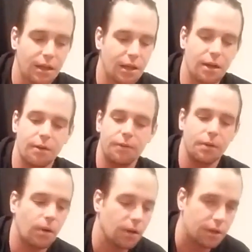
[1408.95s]
Uh, for
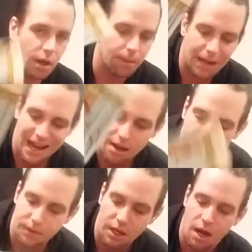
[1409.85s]
you all to come out
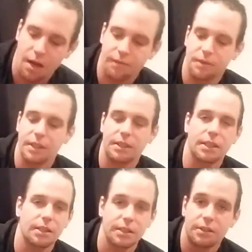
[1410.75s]
of the conflict and
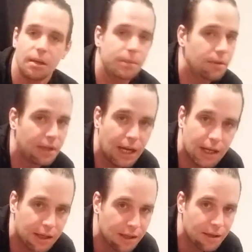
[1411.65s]
at least
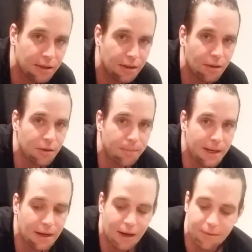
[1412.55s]
communicate again. You know, you
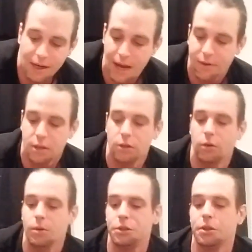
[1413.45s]
may not even have a clue
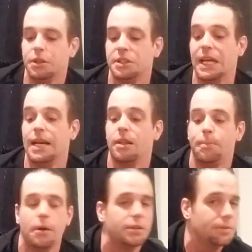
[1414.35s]
what you're going to say to the
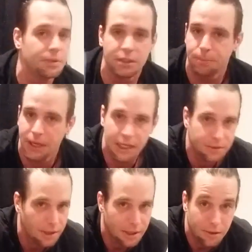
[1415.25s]
person with this page
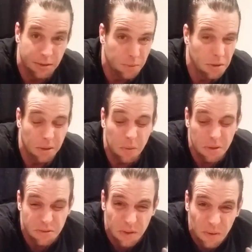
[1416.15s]
right here. Doesn't really know what
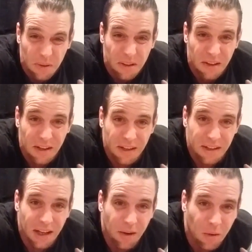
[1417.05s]
he's doing.
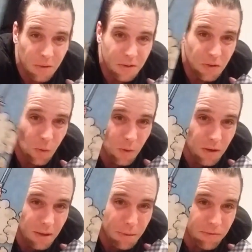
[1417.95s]
Kind of holding a sword, a
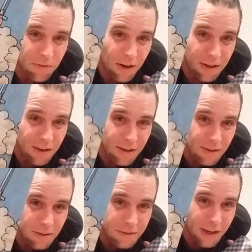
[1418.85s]
little bit funny, and
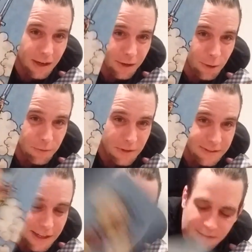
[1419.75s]
looks kind of goofy
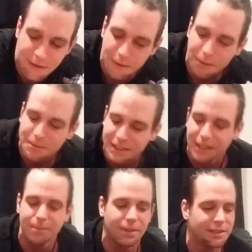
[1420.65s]
standing there. You know what I'm
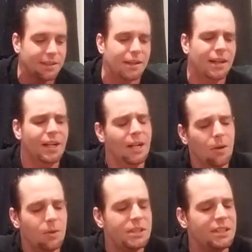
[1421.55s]
saying? But uh,
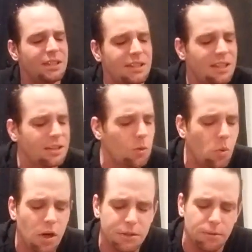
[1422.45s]
what's this Six of
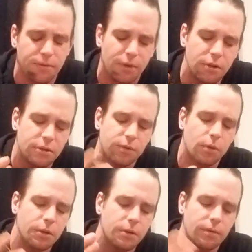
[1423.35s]
Wands reversed
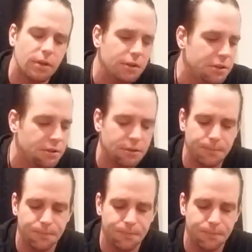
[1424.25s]
for, universe?